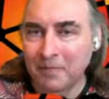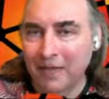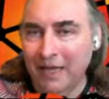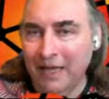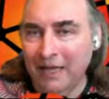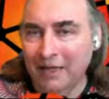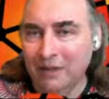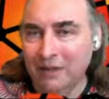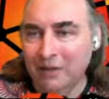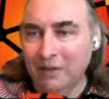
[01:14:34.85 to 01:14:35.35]

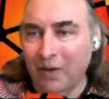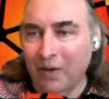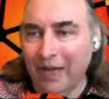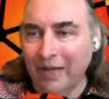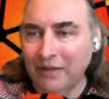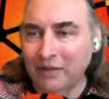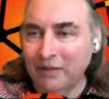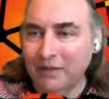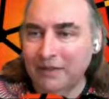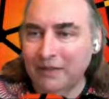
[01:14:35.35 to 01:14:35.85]
And so I
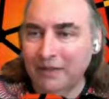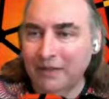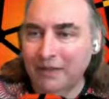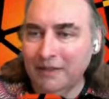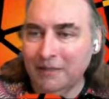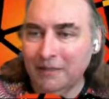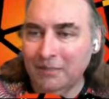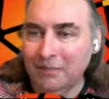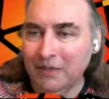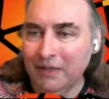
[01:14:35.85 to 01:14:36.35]
could say
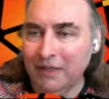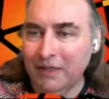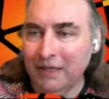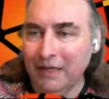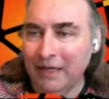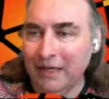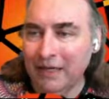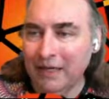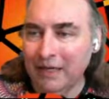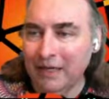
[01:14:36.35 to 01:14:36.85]
something
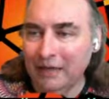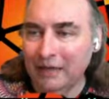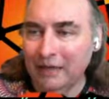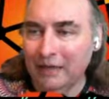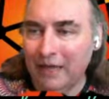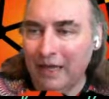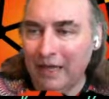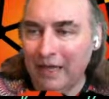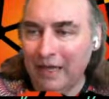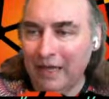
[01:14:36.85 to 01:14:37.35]
like,
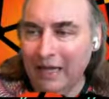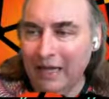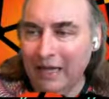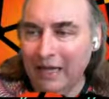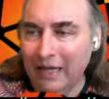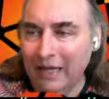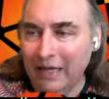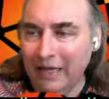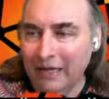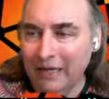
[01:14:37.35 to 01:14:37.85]

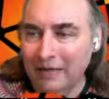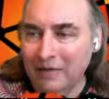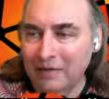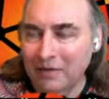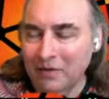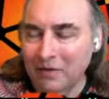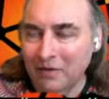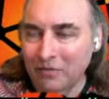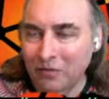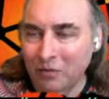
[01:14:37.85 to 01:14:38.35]

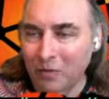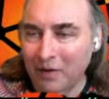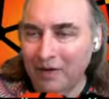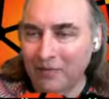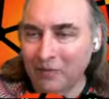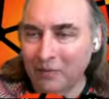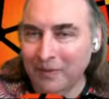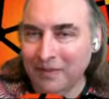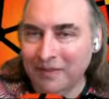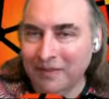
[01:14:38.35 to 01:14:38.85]
for
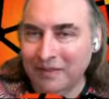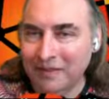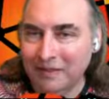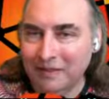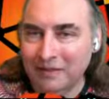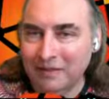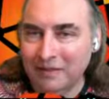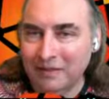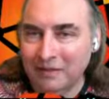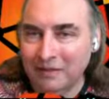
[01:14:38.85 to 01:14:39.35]
whatever
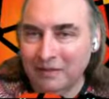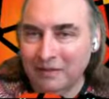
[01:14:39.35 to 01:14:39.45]
reason,